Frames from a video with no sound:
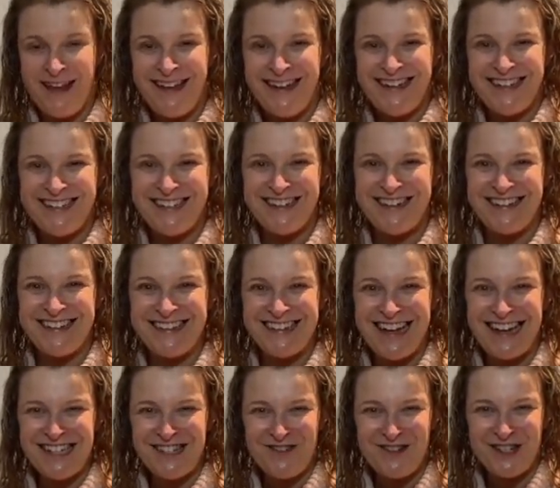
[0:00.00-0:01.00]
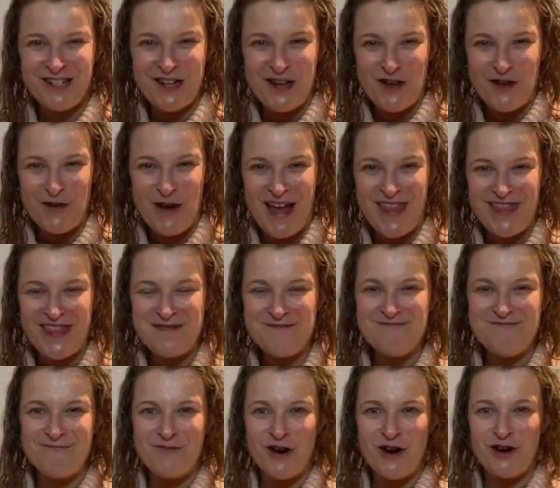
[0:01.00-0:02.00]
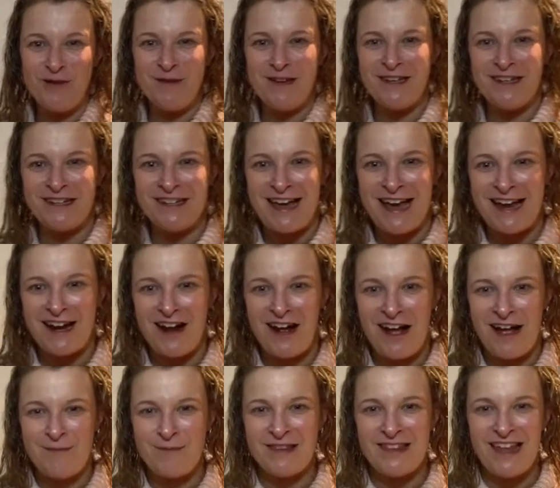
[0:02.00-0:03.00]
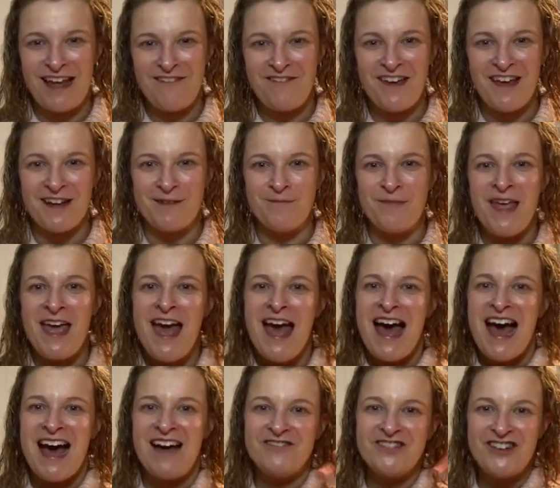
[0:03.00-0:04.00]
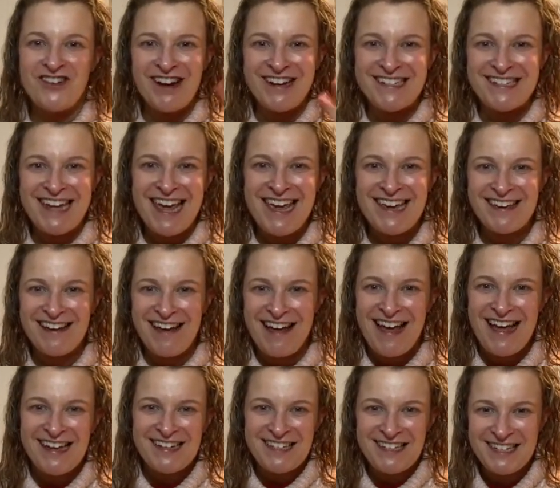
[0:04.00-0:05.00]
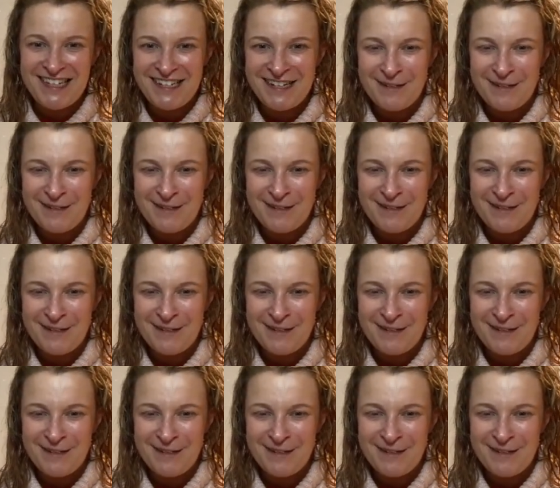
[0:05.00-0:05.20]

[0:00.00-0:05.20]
So that's what's new at the moment that I'm loving. Have a great day, guys.